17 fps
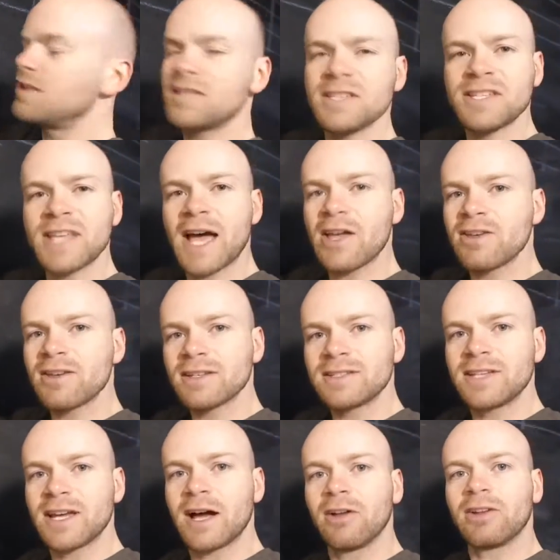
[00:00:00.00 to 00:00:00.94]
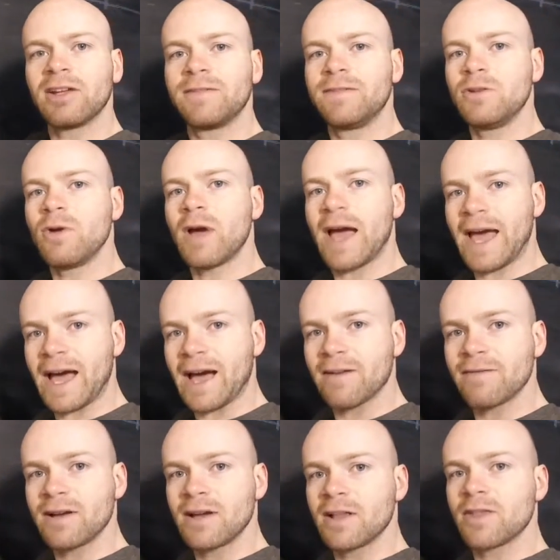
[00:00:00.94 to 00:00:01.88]
This is how you can tell if you
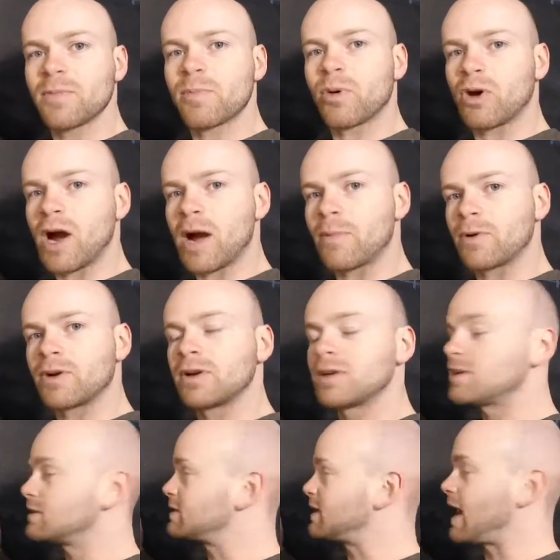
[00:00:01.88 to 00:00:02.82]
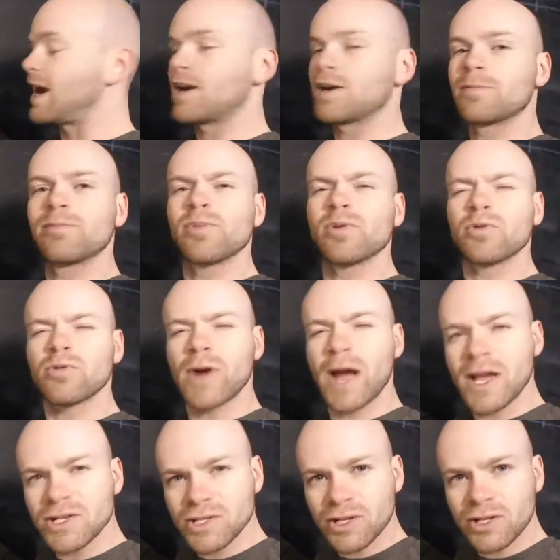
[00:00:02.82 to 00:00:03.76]
have the proper tire
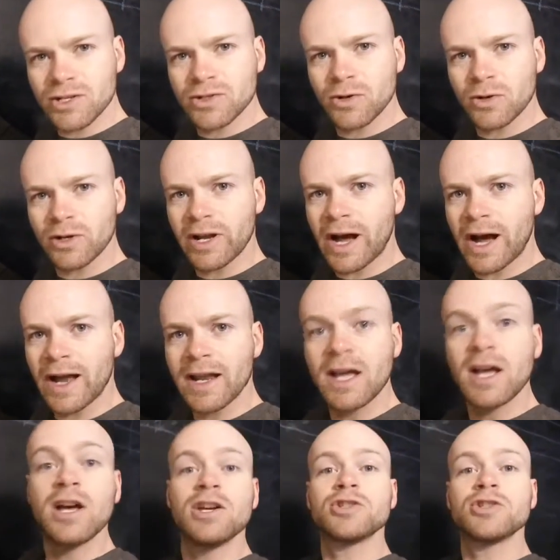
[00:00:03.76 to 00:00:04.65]
pressures or not.